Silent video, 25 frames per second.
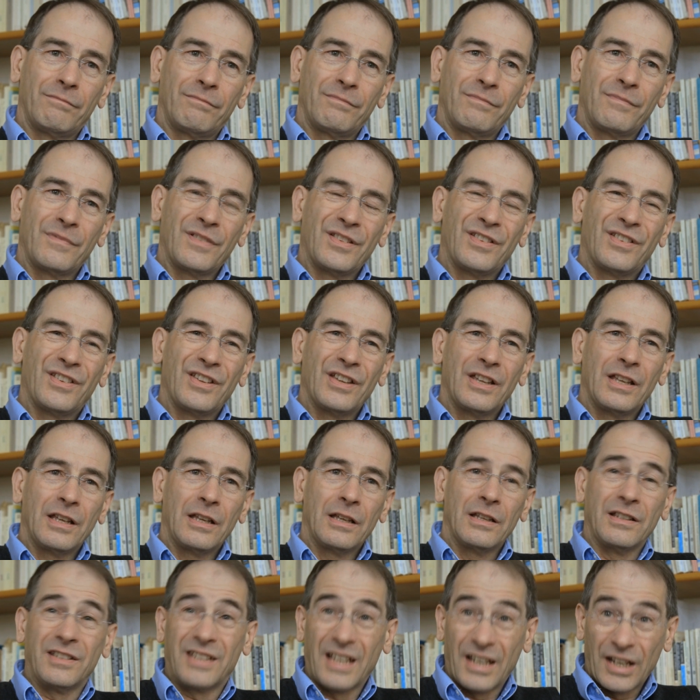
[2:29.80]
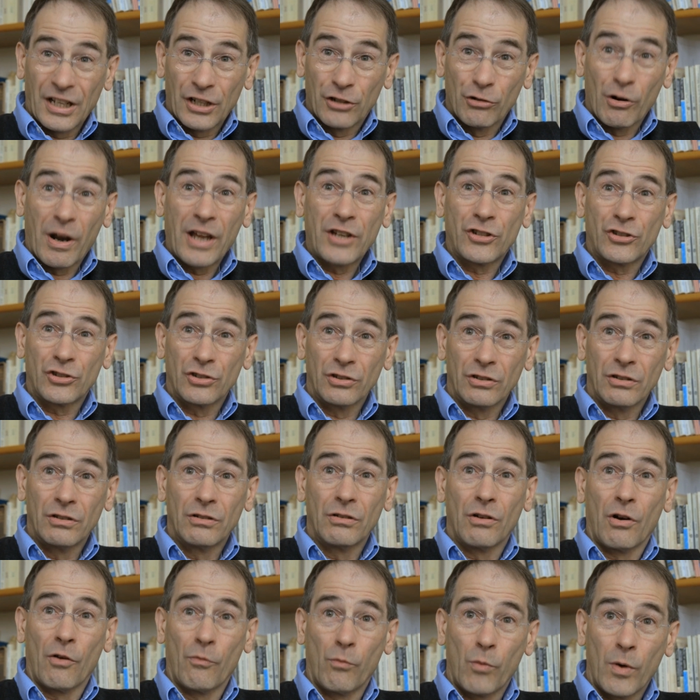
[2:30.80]
the denigration
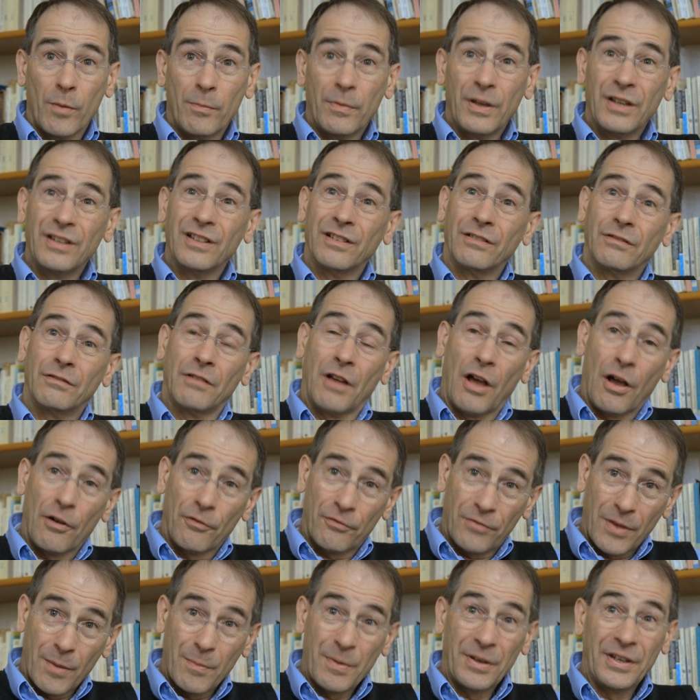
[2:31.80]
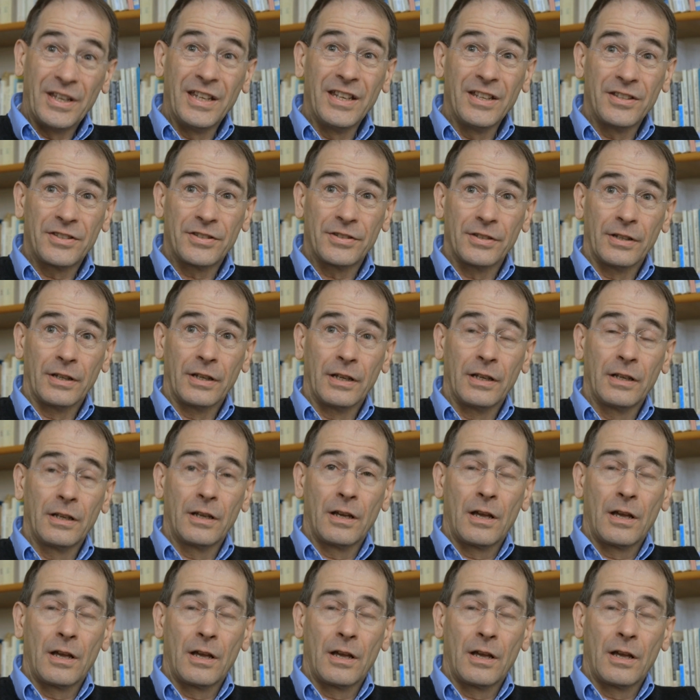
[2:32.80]
of women and femininity.